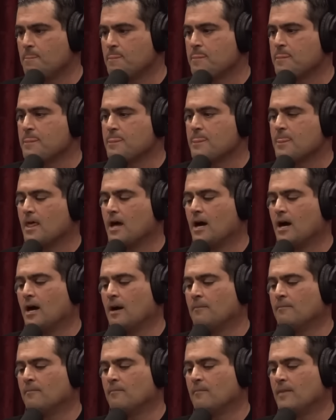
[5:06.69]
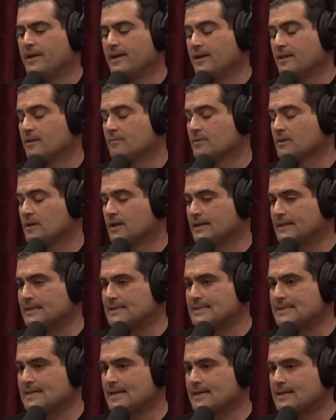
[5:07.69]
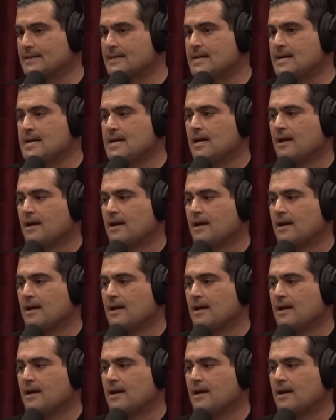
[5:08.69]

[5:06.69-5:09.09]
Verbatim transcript: Mm-hmm. Um, many of them are like the sun.